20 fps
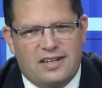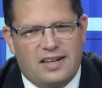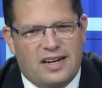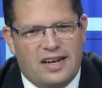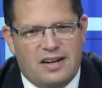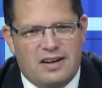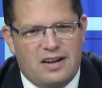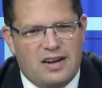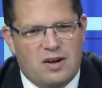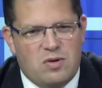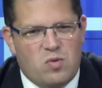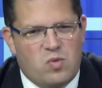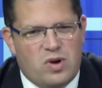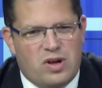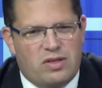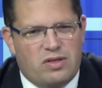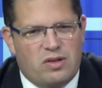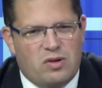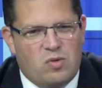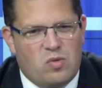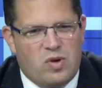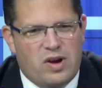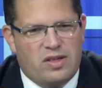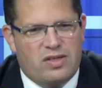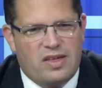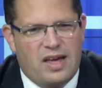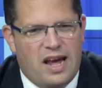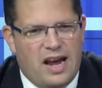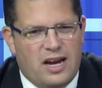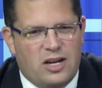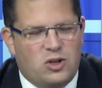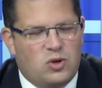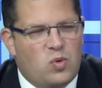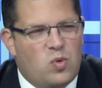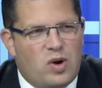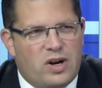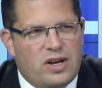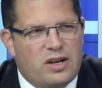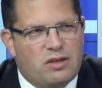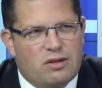with a
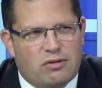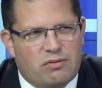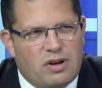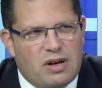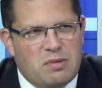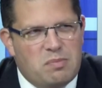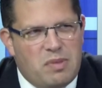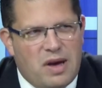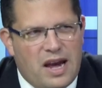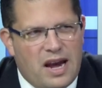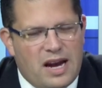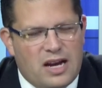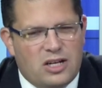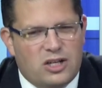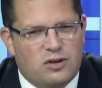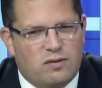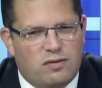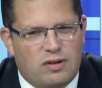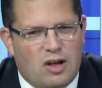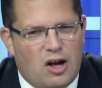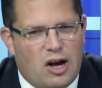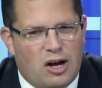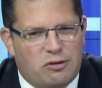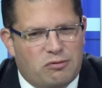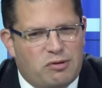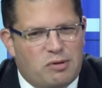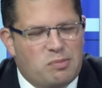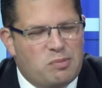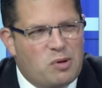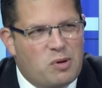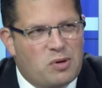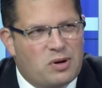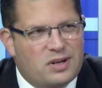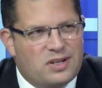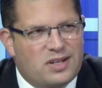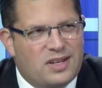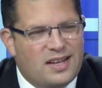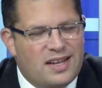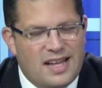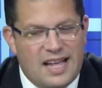23-page flawed
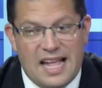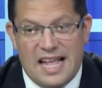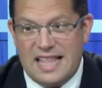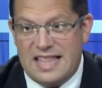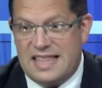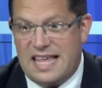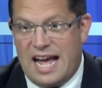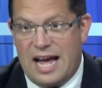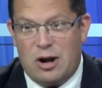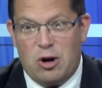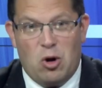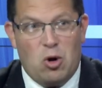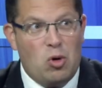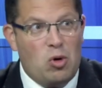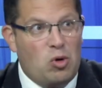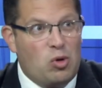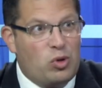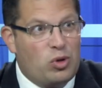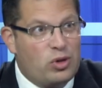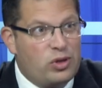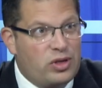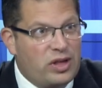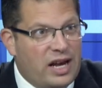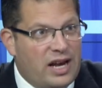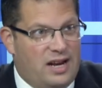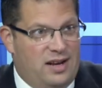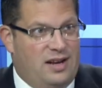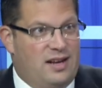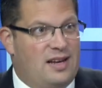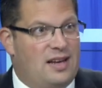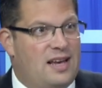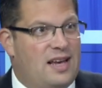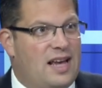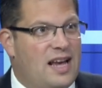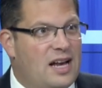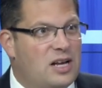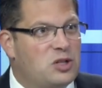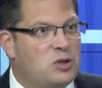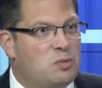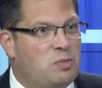report, that whole thing
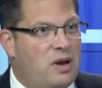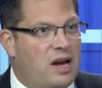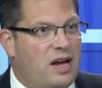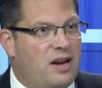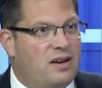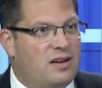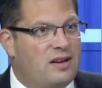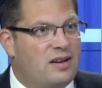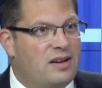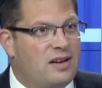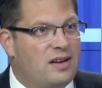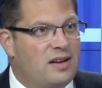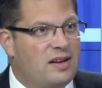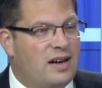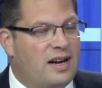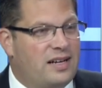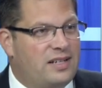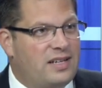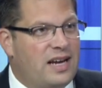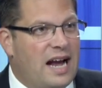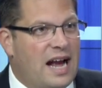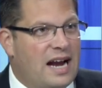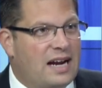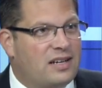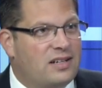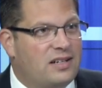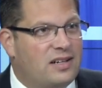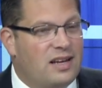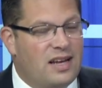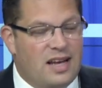has been attacked